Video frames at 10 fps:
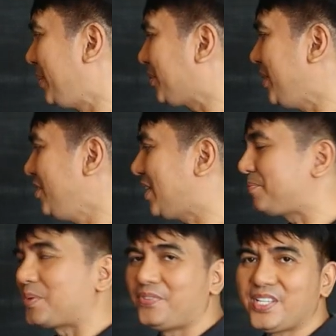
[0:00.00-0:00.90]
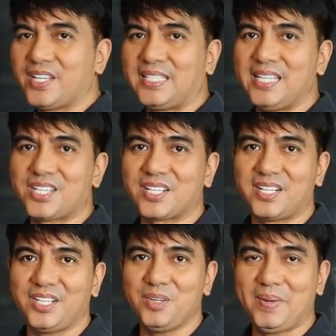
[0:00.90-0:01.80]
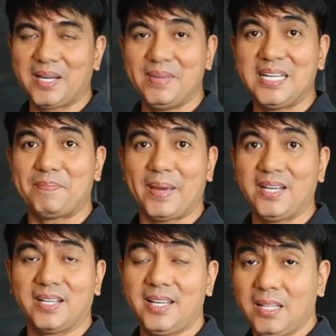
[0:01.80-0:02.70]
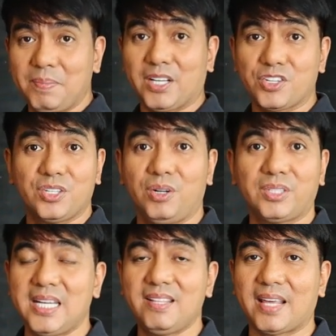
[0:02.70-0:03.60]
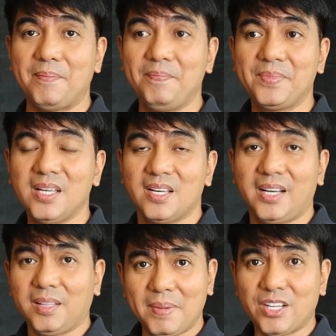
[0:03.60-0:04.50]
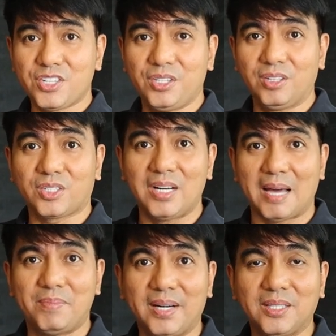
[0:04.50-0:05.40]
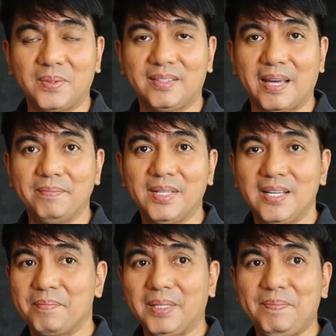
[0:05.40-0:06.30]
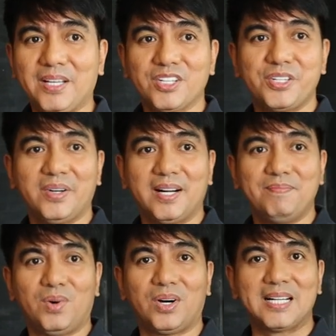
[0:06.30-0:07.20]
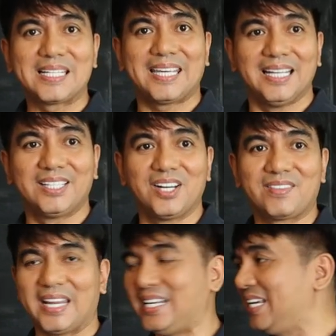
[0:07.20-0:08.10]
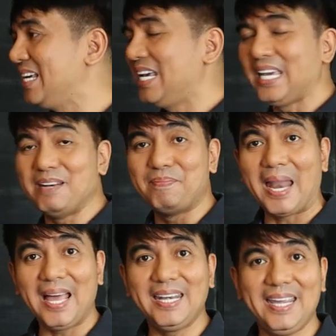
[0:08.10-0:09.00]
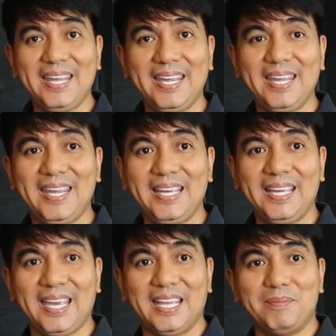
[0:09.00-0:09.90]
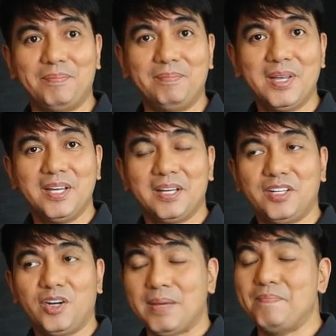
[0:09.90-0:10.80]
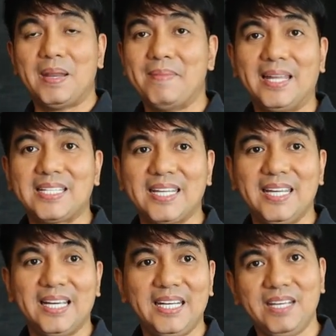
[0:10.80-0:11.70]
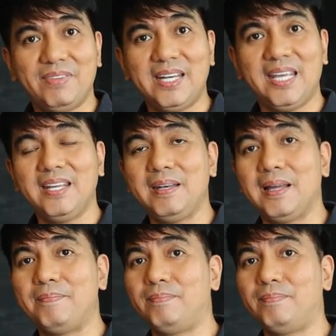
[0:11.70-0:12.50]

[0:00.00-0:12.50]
But when you're a proficient teacher, you become independent. Not because you don't need them. Not because you don't collaborate with them. But because you are more skilled already in planning, in, you know, implementing, and even in